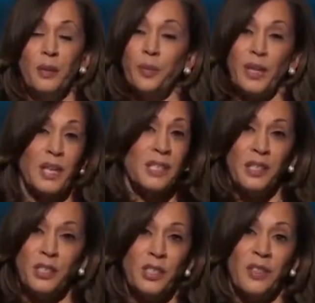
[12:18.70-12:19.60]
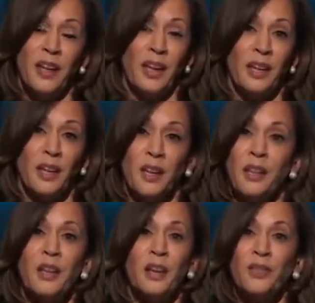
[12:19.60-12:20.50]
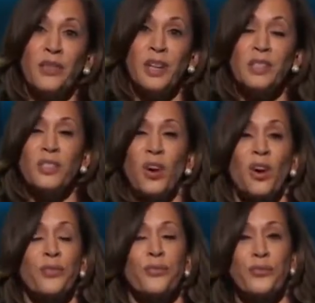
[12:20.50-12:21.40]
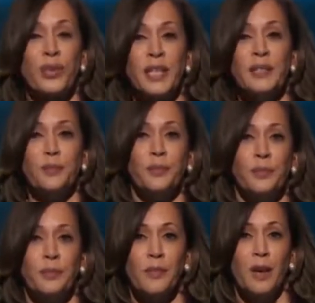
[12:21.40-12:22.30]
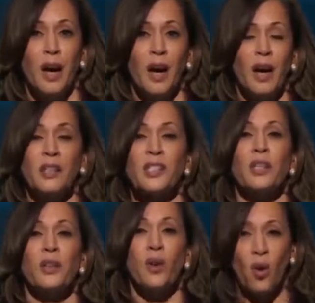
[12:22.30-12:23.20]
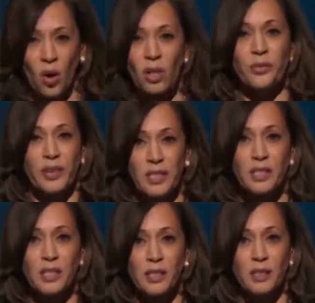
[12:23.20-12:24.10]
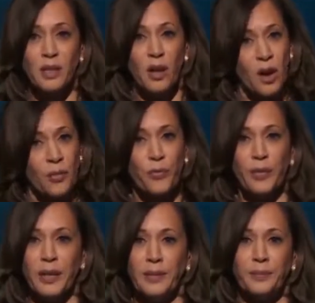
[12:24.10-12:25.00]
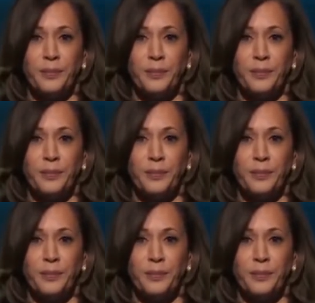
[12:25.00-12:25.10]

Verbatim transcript: Because here's the thing none of us are free until all of us are free.